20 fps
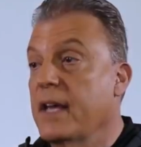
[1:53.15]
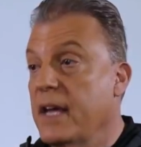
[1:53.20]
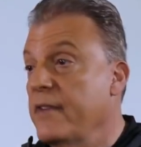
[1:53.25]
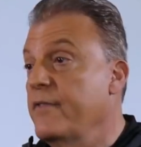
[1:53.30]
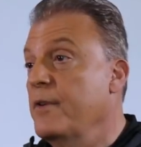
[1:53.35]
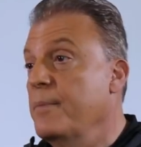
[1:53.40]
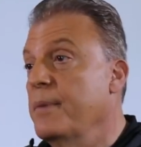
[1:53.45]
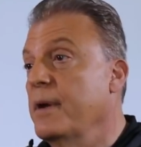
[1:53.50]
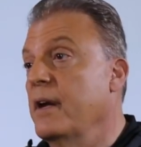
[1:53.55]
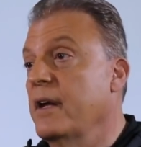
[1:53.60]

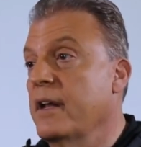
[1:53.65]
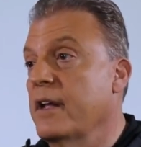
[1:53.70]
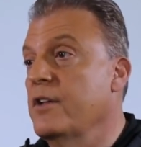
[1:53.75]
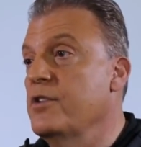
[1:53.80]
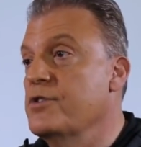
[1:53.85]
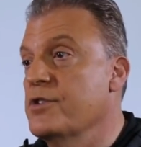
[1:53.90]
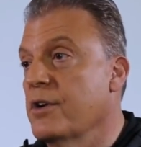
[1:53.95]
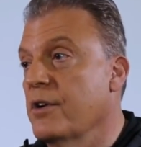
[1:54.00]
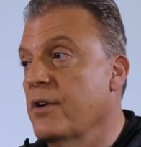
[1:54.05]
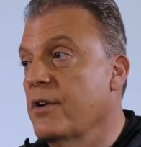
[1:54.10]
even being
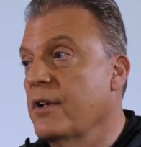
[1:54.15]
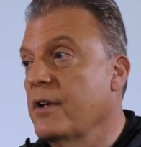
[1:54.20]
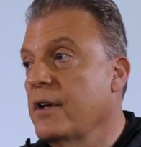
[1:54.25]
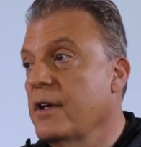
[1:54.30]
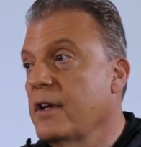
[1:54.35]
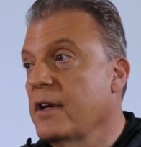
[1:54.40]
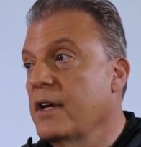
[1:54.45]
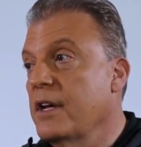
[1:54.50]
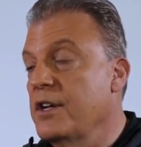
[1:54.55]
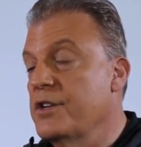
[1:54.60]
injured,
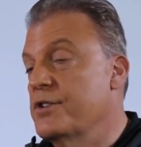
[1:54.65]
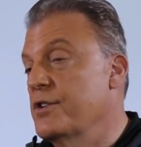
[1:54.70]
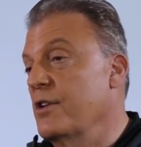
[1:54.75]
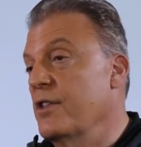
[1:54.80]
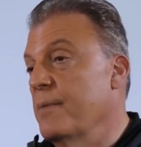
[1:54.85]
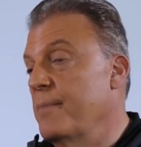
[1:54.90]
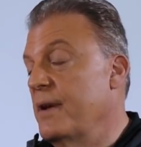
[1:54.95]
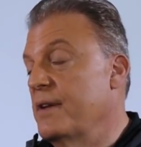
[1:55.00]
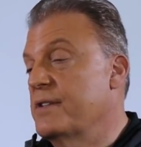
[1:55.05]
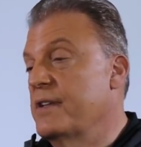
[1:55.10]
he's
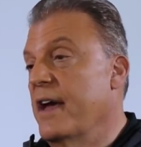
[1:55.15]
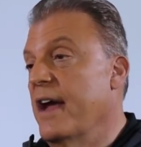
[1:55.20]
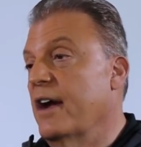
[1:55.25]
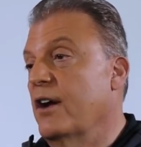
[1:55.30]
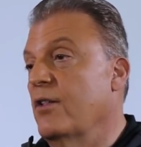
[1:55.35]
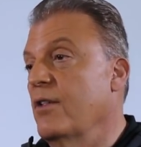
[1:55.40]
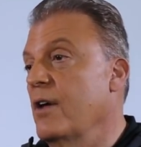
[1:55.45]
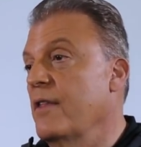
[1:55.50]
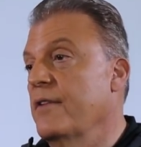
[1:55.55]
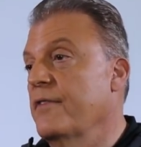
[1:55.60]
still the best
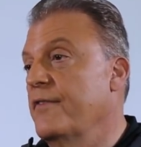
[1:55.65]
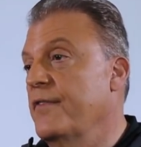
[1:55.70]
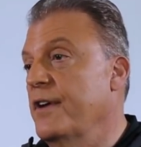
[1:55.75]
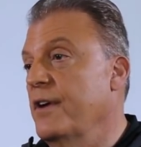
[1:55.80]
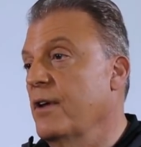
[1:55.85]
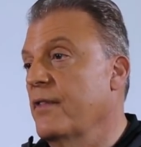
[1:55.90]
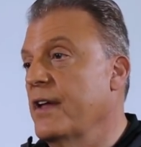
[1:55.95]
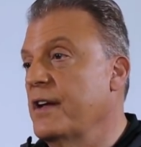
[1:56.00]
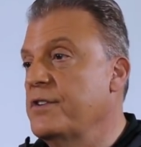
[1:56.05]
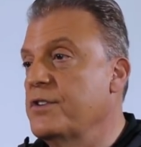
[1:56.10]
tackle on the field.